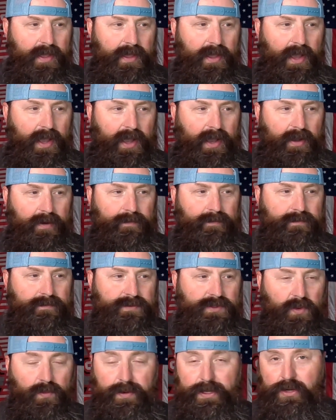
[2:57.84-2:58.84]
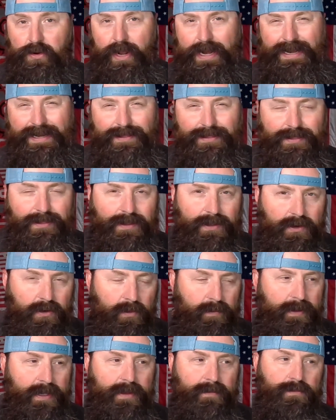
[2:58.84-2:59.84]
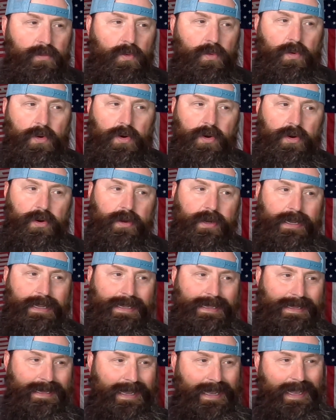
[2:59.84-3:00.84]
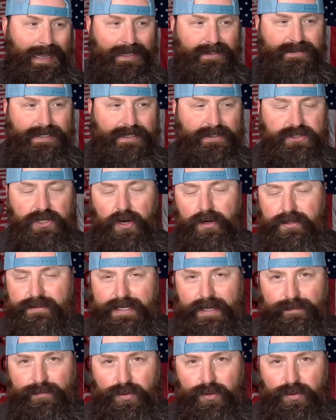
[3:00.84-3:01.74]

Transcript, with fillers: uh, so we created a little bit more. I say dark scent